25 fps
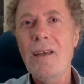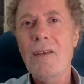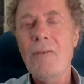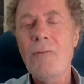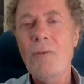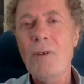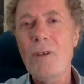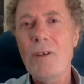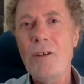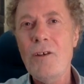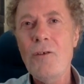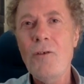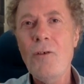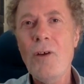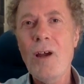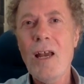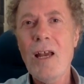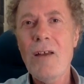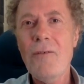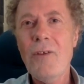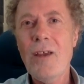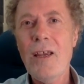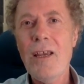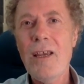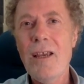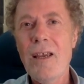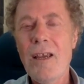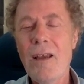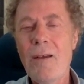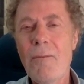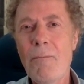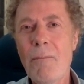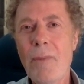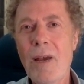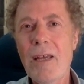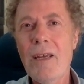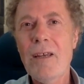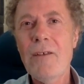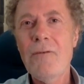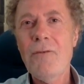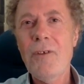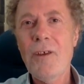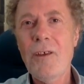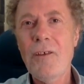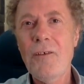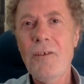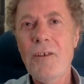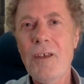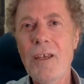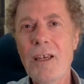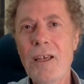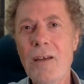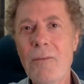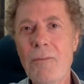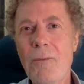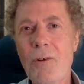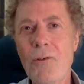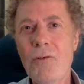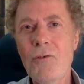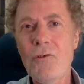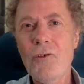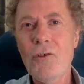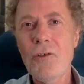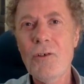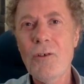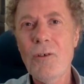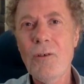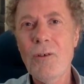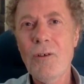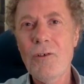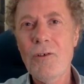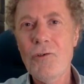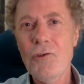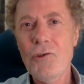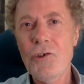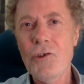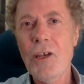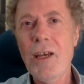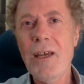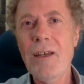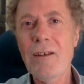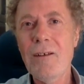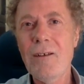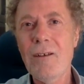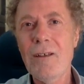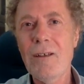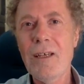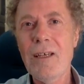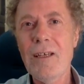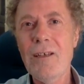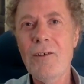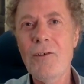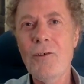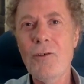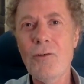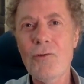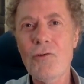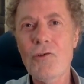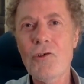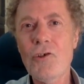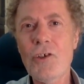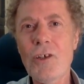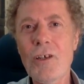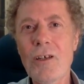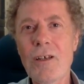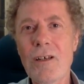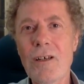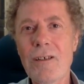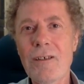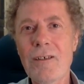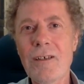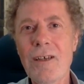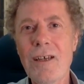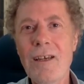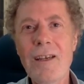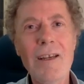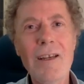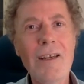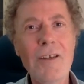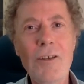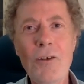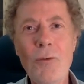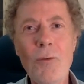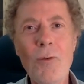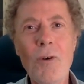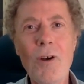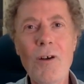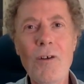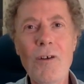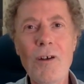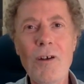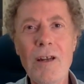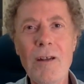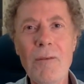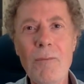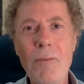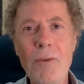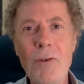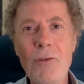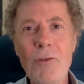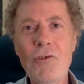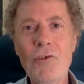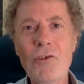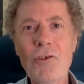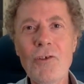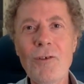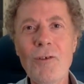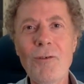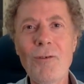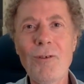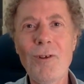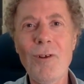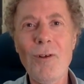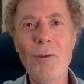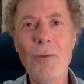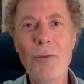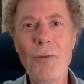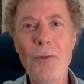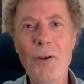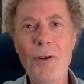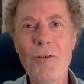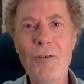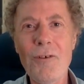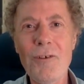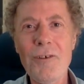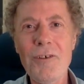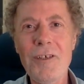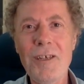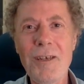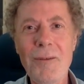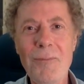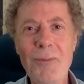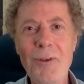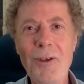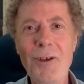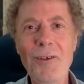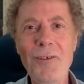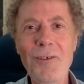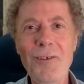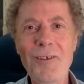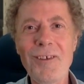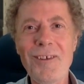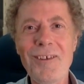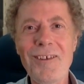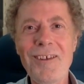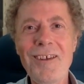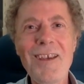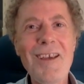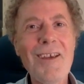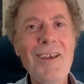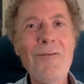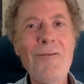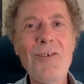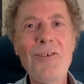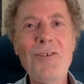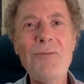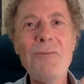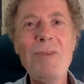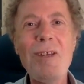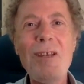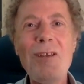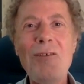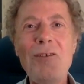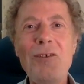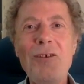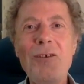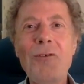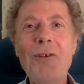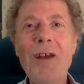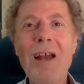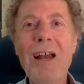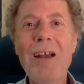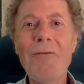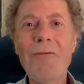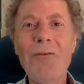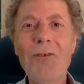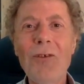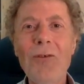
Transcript: When you have a manifesting emotional channel in your chart, you are an emotional authority person, which means you have